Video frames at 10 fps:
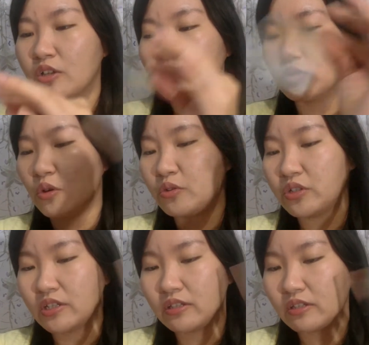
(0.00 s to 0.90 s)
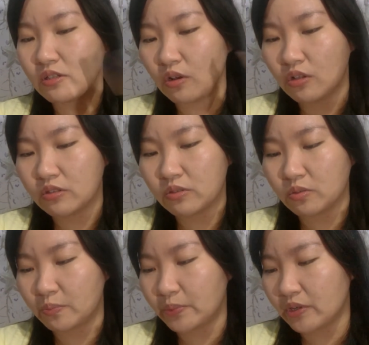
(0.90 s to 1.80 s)
So this is all
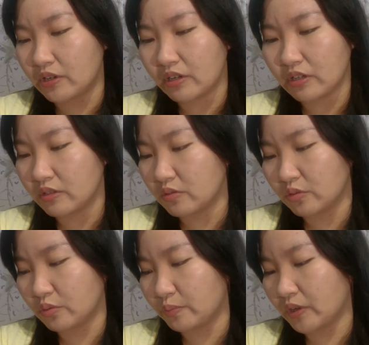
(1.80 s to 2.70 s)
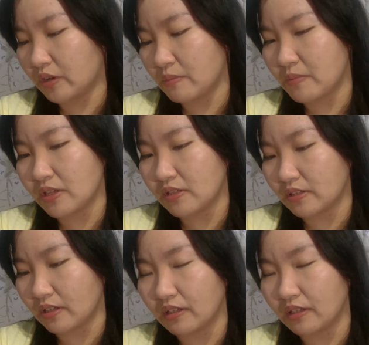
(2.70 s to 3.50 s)
super amazing.